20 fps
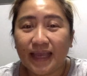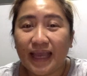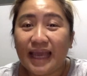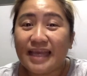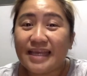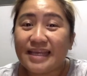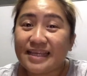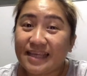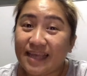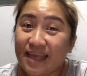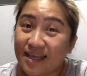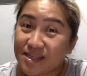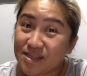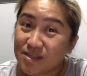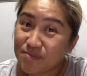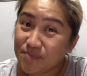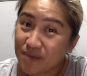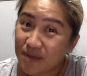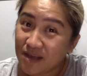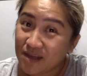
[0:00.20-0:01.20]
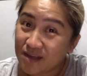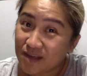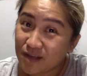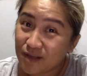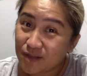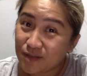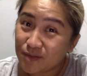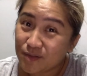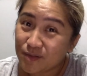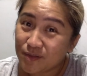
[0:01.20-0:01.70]
Yes, mga
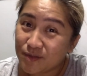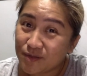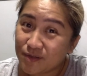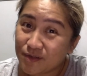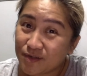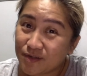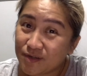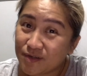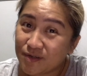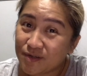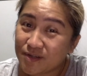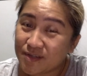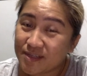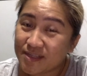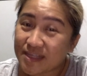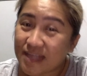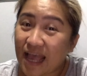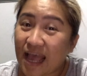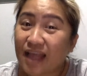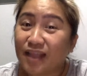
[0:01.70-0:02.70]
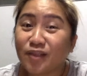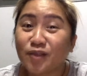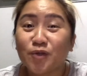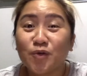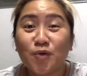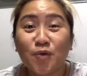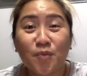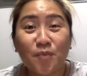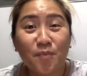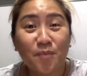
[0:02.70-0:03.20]
KaLulers, at
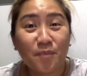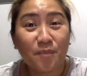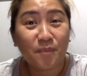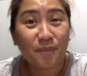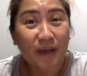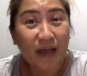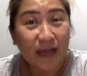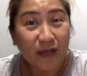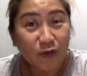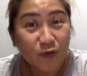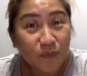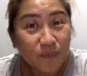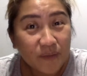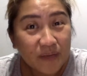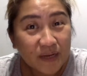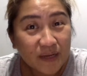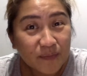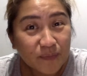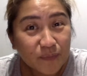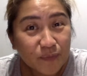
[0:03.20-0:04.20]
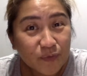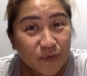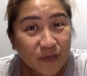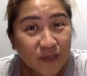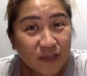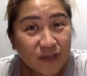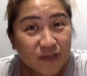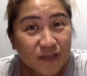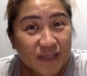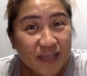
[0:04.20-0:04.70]
kung bago pa lang po
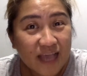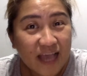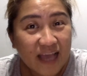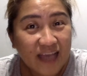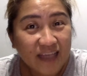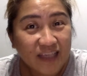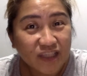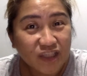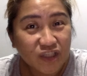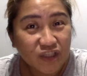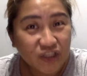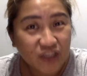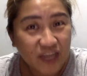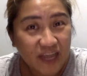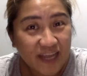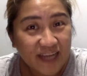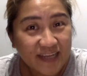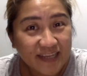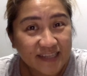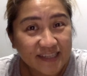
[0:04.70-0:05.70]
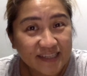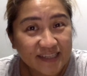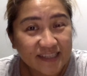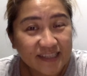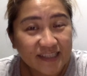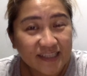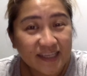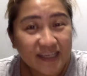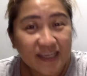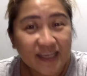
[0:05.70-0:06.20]
kayo sa aking
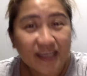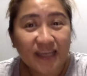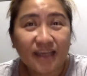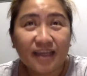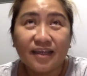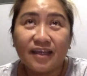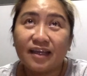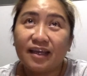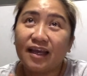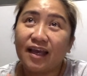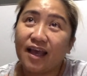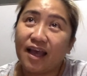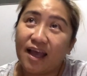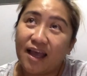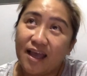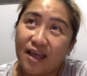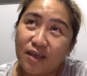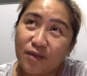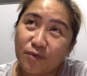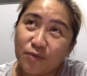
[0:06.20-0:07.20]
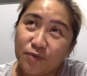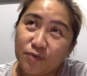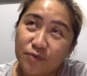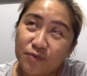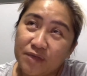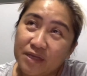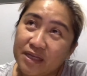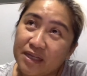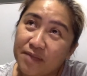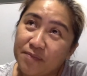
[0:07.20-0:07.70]
channel, I would
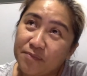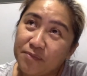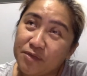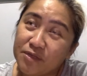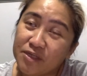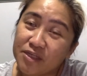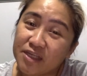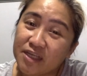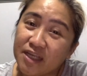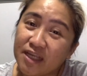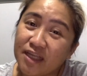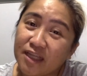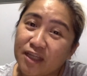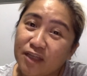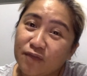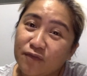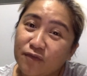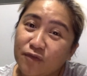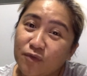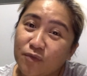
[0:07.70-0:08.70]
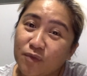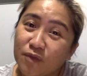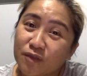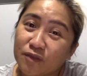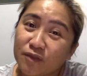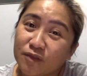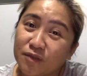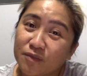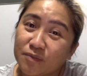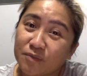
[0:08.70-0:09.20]
really appreciate if you want
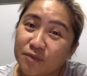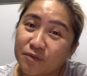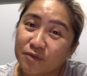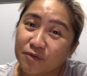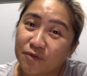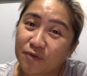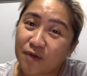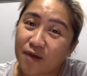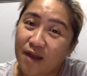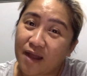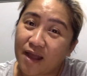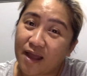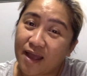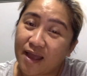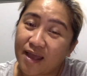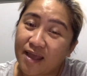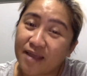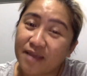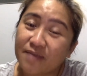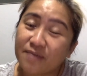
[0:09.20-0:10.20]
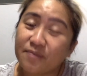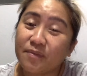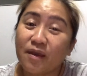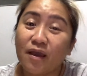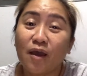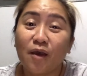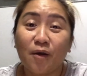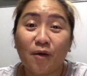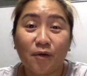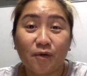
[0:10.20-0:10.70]
to subscribe.
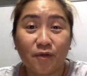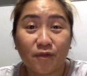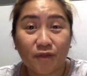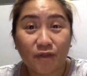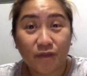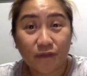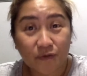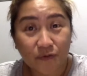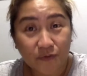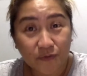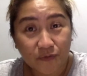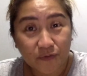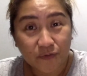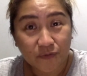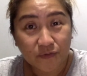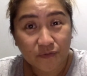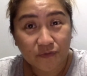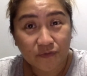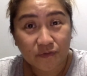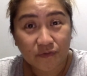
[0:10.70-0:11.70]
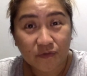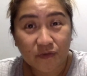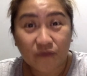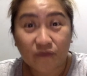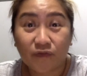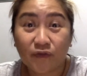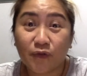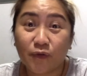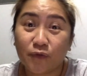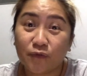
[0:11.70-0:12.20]
Although, if
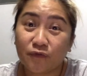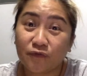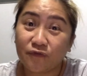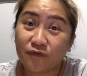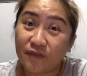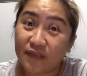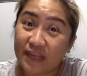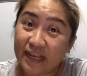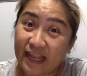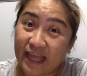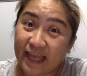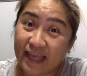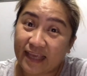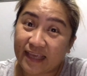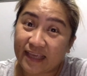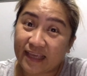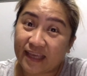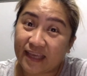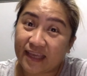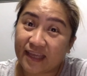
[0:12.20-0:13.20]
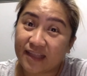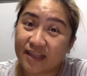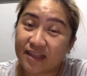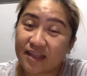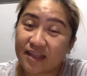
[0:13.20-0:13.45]
you don't feel like it,